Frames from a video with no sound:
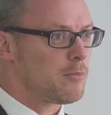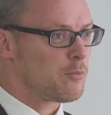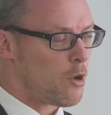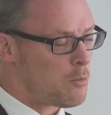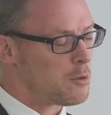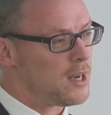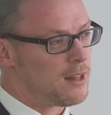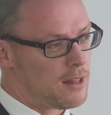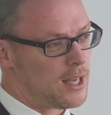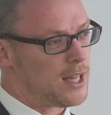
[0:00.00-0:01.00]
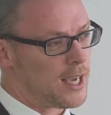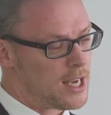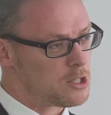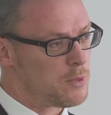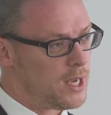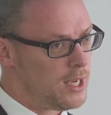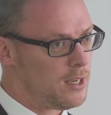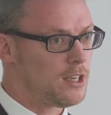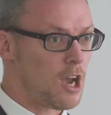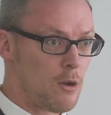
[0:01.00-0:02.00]
Probably the thing that gets me
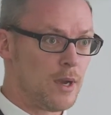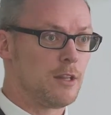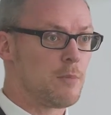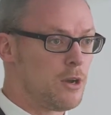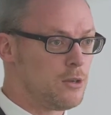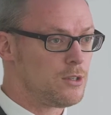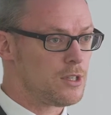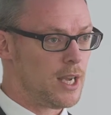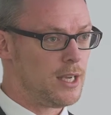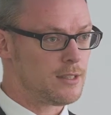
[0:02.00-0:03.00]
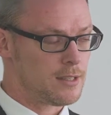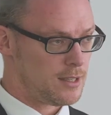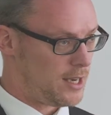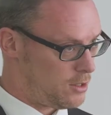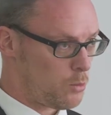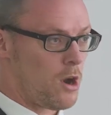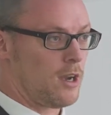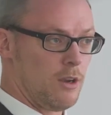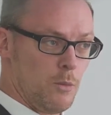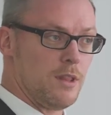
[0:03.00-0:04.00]
going the most is, is
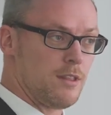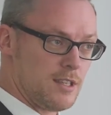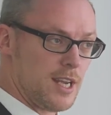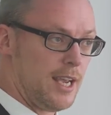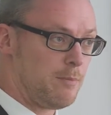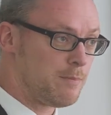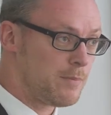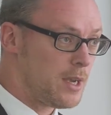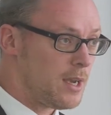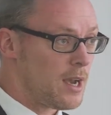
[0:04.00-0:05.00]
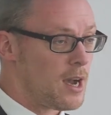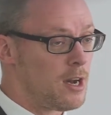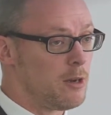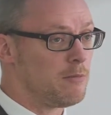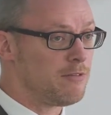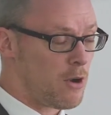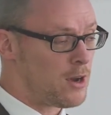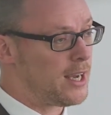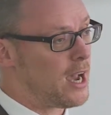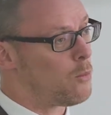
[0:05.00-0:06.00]
working with the team, um,
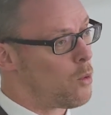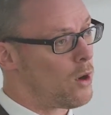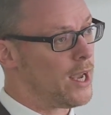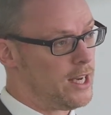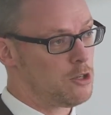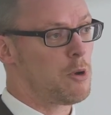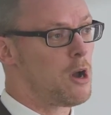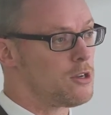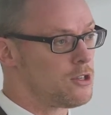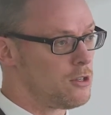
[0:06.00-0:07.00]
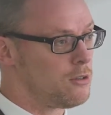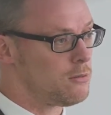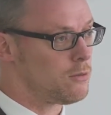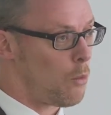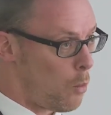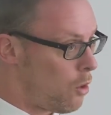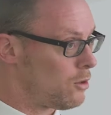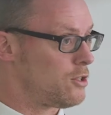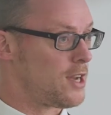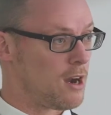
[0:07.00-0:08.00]
finding out what each person
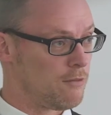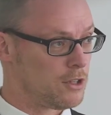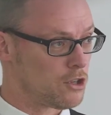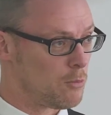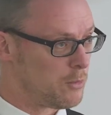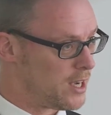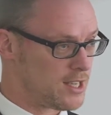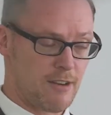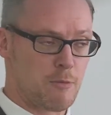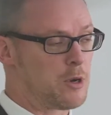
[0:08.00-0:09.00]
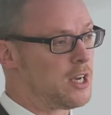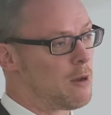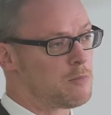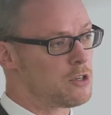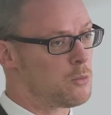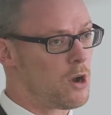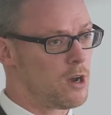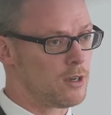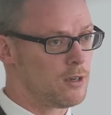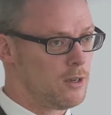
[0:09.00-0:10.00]
wants out of the job because everybody comes to
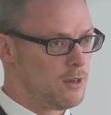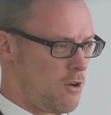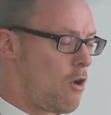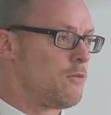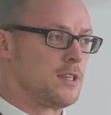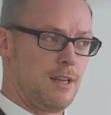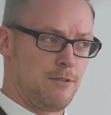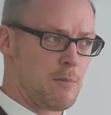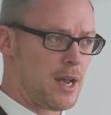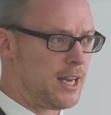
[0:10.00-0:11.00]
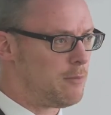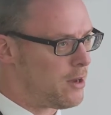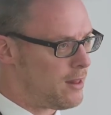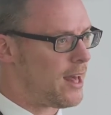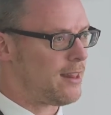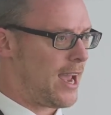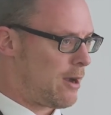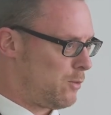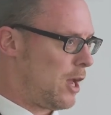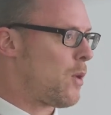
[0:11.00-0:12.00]
work obviously for money but they,
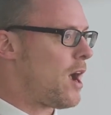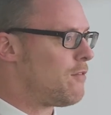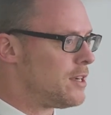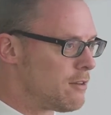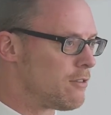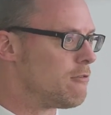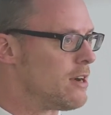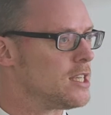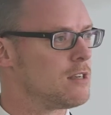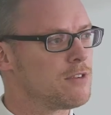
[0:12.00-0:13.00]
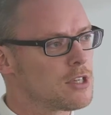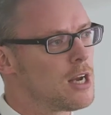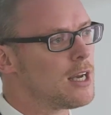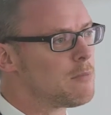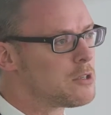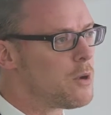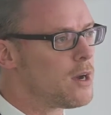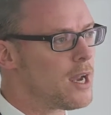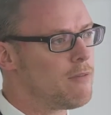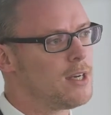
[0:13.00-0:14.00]
they, they will have a different reason for turning up to
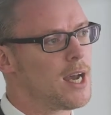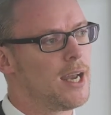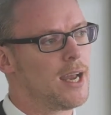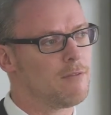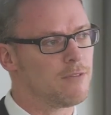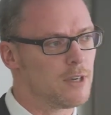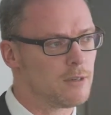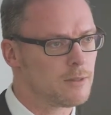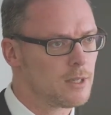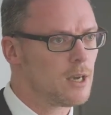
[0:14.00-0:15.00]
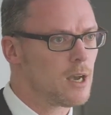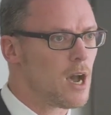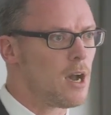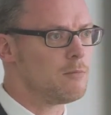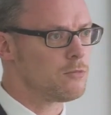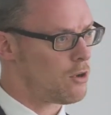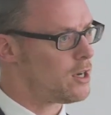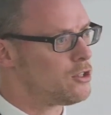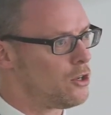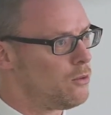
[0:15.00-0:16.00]
work every day and for um, trying
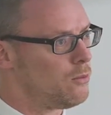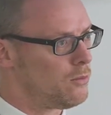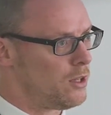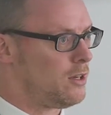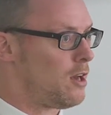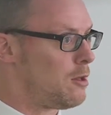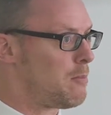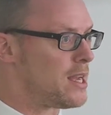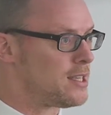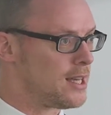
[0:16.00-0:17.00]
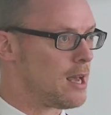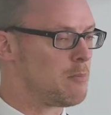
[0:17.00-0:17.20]
to do the, you know, the best in their